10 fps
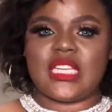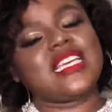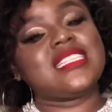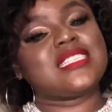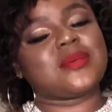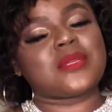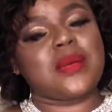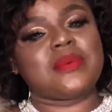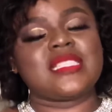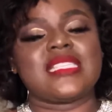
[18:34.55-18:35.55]
Hit the subscribe
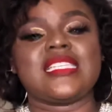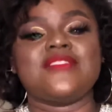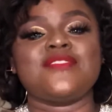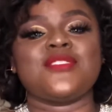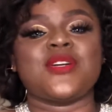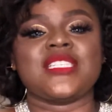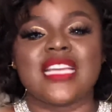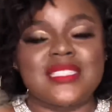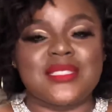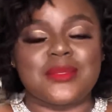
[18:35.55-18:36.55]
button if you're yet
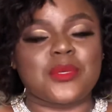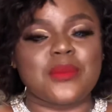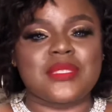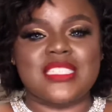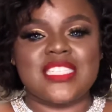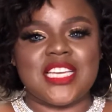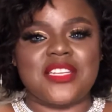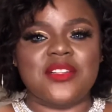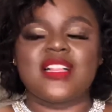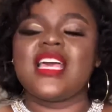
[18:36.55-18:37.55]
to subscribe to this channel.